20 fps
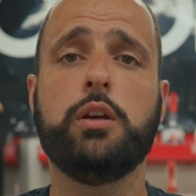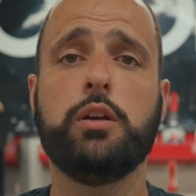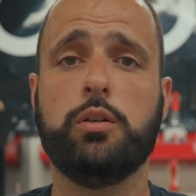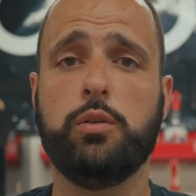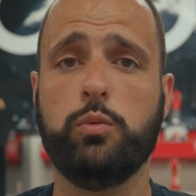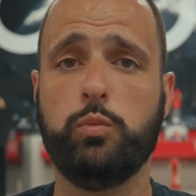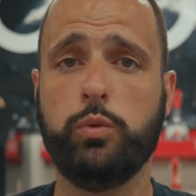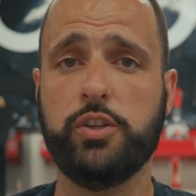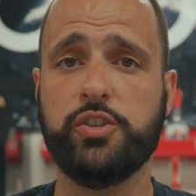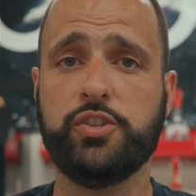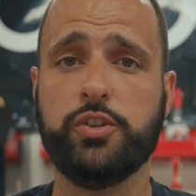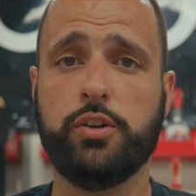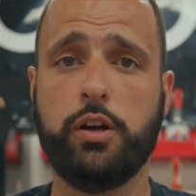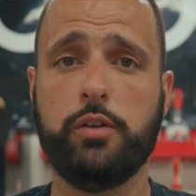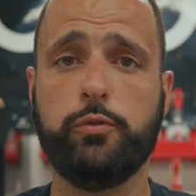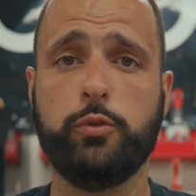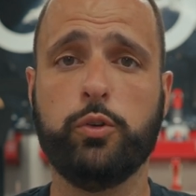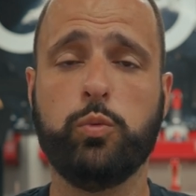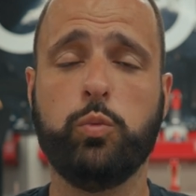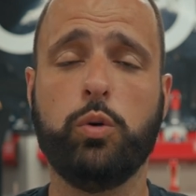rinse it
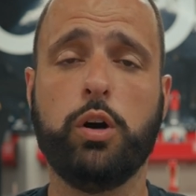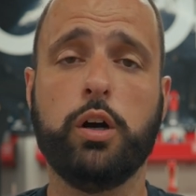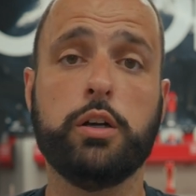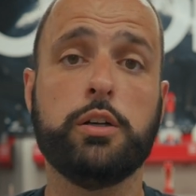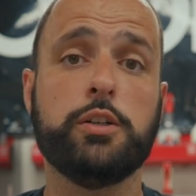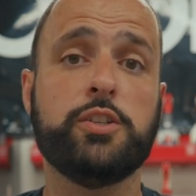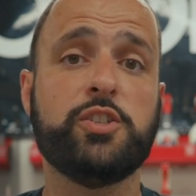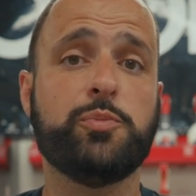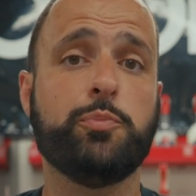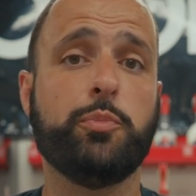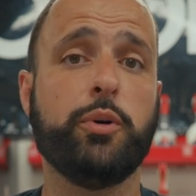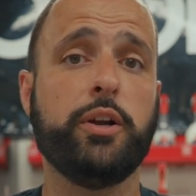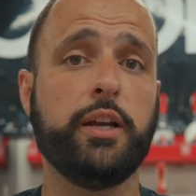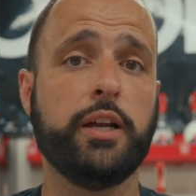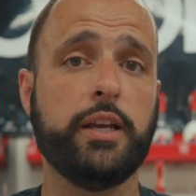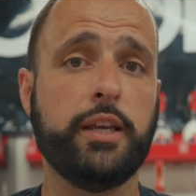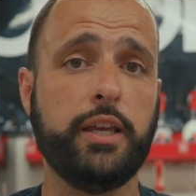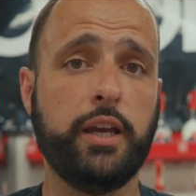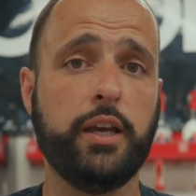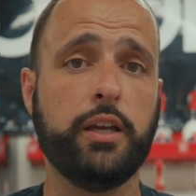off with water, spray
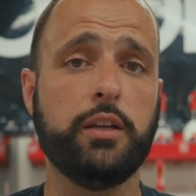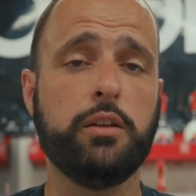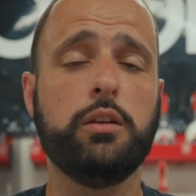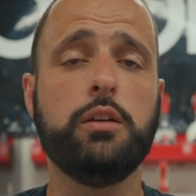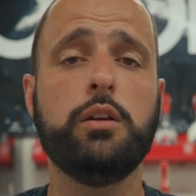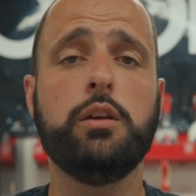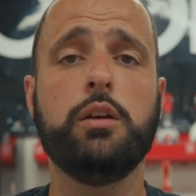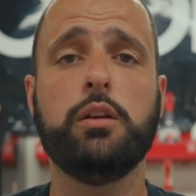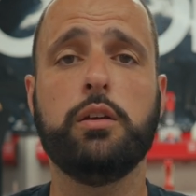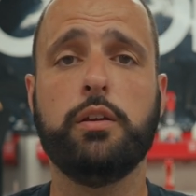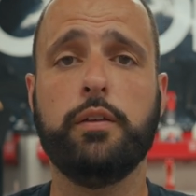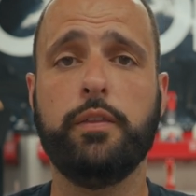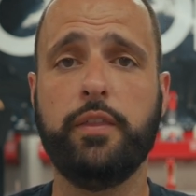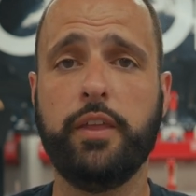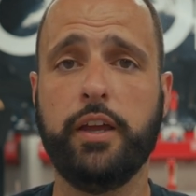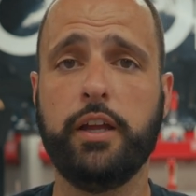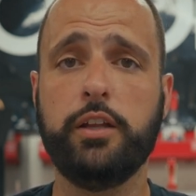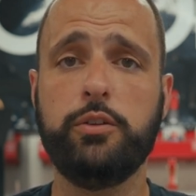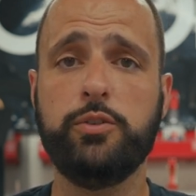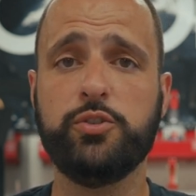again,
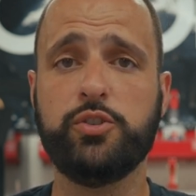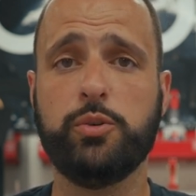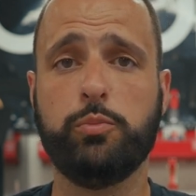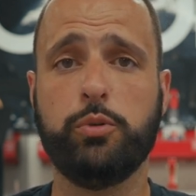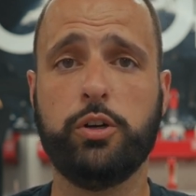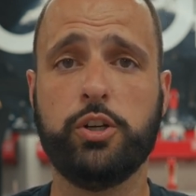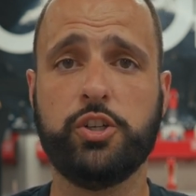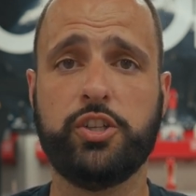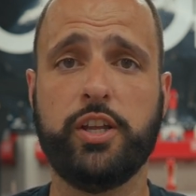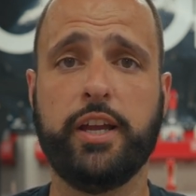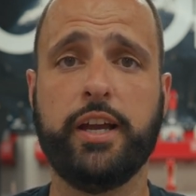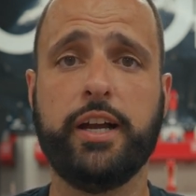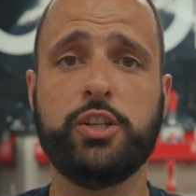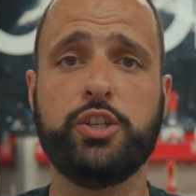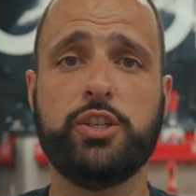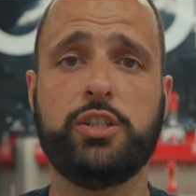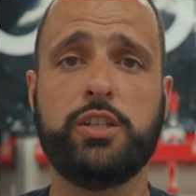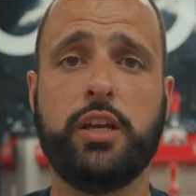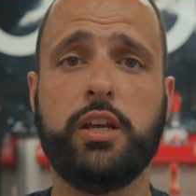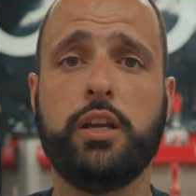then use a brush to
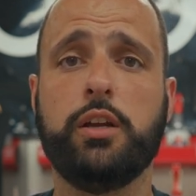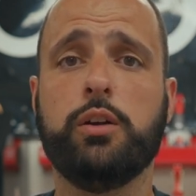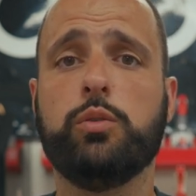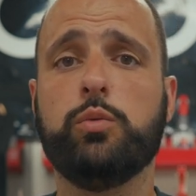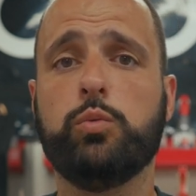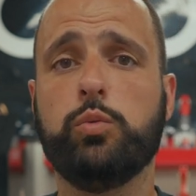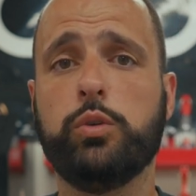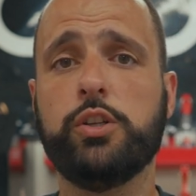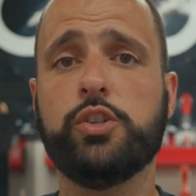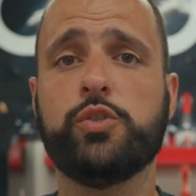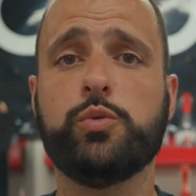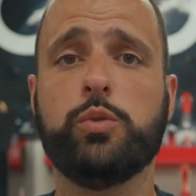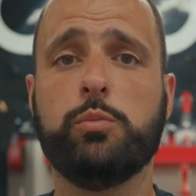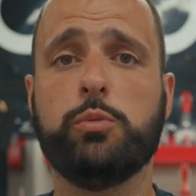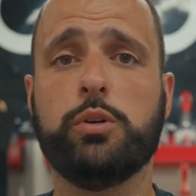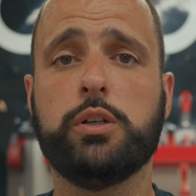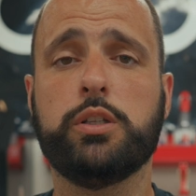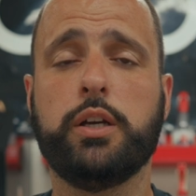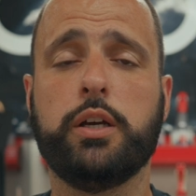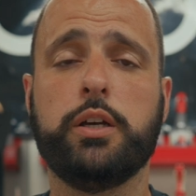agitate, rinse one
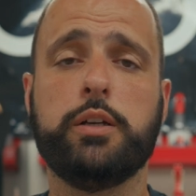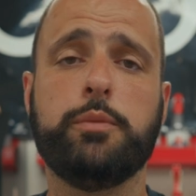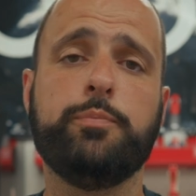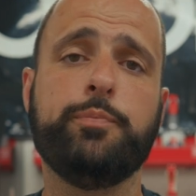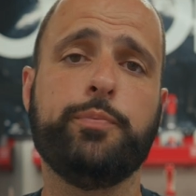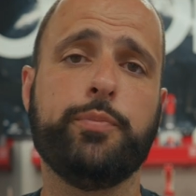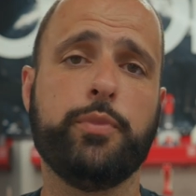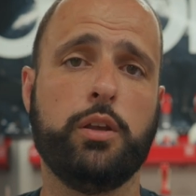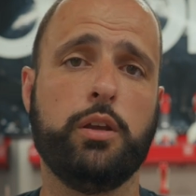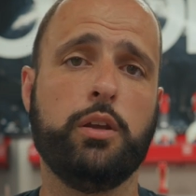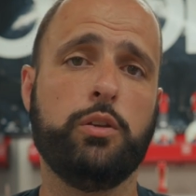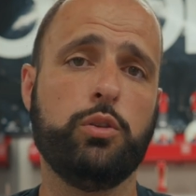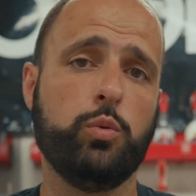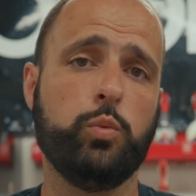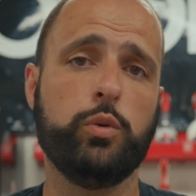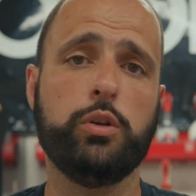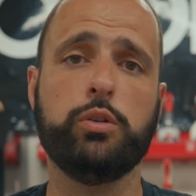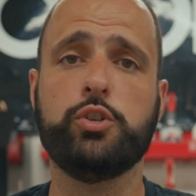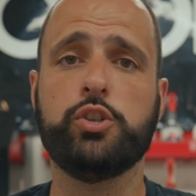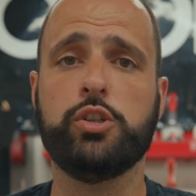more time, and the
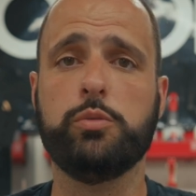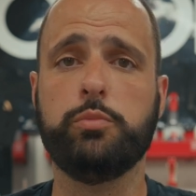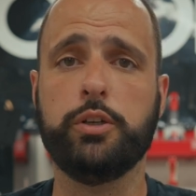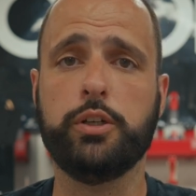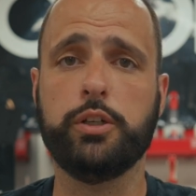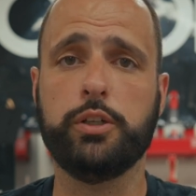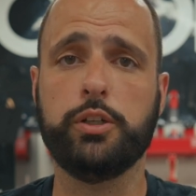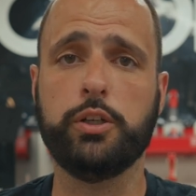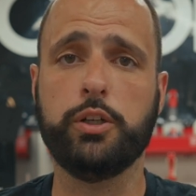wheels should be good to